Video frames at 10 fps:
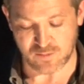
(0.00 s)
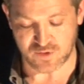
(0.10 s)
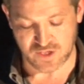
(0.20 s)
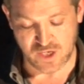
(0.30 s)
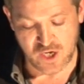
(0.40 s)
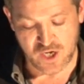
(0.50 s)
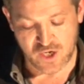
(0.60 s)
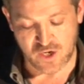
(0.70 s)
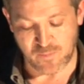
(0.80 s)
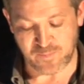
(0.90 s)
it was,
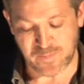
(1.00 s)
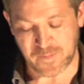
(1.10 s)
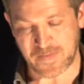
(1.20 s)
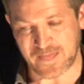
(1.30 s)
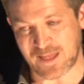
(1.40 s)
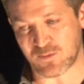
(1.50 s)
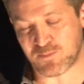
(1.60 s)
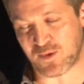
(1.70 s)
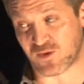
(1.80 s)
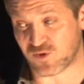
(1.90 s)
that was
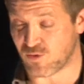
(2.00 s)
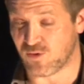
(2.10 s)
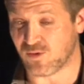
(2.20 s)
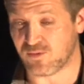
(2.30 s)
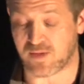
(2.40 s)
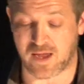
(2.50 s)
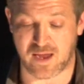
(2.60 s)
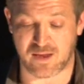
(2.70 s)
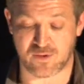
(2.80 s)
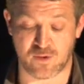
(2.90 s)
because Google
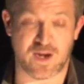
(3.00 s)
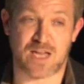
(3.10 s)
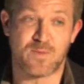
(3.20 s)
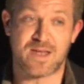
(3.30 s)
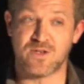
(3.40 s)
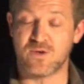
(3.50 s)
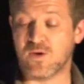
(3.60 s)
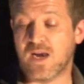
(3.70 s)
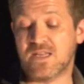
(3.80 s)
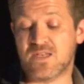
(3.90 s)
AdWords and
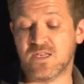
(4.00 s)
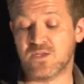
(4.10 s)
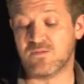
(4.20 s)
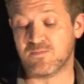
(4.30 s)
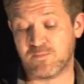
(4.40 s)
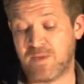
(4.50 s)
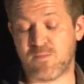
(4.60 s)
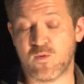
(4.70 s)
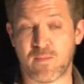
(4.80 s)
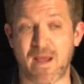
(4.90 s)
Google AdSense,
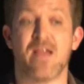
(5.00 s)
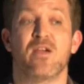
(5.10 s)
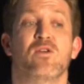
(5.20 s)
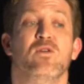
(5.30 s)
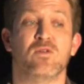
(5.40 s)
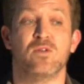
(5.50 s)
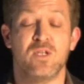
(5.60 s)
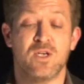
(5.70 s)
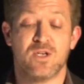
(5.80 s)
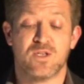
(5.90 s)
people were paying Google
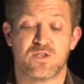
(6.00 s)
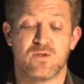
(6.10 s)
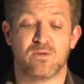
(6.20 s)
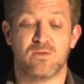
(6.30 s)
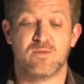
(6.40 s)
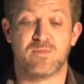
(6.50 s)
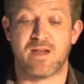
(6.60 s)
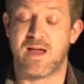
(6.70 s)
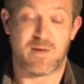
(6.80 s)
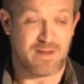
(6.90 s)
to
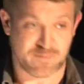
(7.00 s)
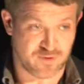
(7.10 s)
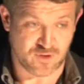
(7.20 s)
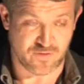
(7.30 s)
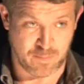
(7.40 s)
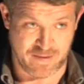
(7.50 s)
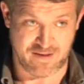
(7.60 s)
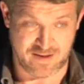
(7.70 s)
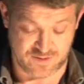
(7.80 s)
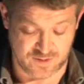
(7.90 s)
sort of
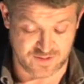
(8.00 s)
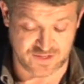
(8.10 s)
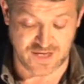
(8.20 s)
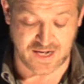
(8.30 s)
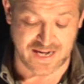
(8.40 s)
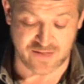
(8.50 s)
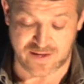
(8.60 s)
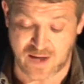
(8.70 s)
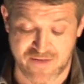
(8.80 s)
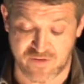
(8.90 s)
appear, to sell an
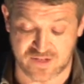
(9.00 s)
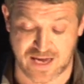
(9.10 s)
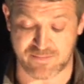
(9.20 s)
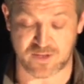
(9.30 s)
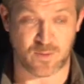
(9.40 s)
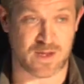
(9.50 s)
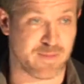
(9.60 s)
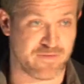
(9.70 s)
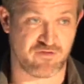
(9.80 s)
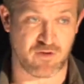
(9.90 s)
advert every time that the word
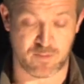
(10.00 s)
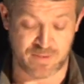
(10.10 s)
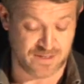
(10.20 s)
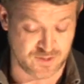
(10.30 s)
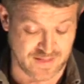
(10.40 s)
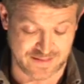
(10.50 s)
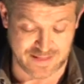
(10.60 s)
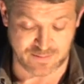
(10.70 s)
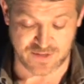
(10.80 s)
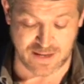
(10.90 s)
methadone appeared, so
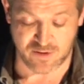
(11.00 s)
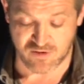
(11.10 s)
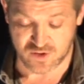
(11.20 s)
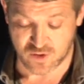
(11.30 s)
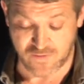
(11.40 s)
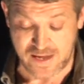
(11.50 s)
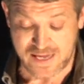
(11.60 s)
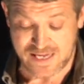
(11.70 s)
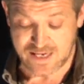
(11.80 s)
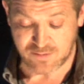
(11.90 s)
that was how it crossed over.
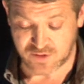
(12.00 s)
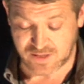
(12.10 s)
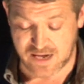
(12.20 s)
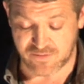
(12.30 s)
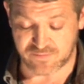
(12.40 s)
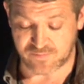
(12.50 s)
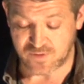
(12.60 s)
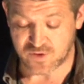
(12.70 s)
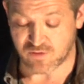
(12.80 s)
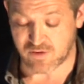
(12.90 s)
It was kind of
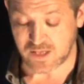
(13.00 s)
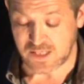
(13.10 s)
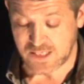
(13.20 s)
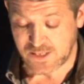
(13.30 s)
surreal.